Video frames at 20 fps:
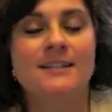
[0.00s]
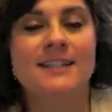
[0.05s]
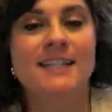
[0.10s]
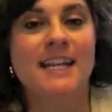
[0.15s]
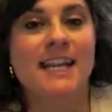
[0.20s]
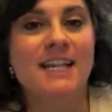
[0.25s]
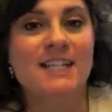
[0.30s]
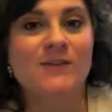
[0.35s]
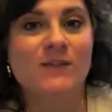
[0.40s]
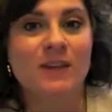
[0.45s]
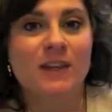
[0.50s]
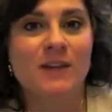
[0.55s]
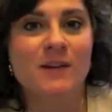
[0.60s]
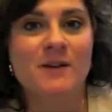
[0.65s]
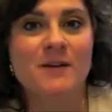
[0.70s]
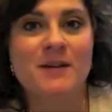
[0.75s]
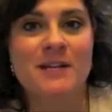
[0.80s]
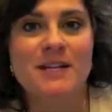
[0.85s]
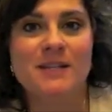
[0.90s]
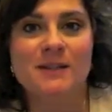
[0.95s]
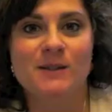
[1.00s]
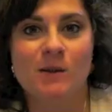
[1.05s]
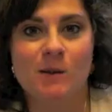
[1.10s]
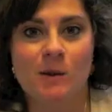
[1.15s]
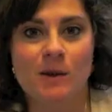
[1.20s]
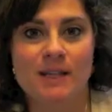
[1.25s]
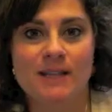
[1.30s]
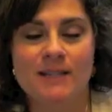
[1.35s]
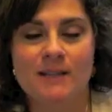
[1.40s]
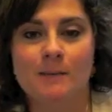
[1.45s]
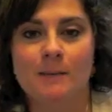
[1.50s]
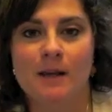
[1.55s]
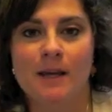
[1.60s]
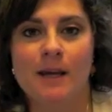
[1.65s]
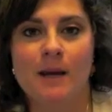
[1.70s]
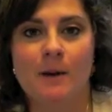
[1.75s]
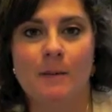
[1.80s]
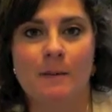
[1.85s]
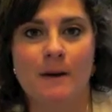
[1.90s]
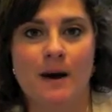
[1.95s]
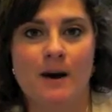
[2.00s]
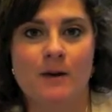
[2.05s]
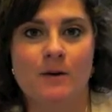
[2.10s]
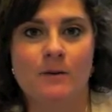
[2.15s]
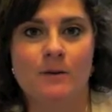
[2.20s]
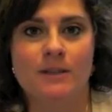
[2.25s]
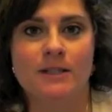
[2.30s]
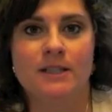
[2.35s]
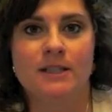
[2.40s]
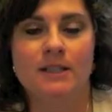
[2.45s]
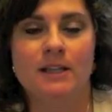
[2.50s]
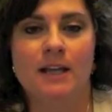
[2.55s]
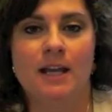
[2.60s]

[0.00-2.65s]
Today's video is going to be about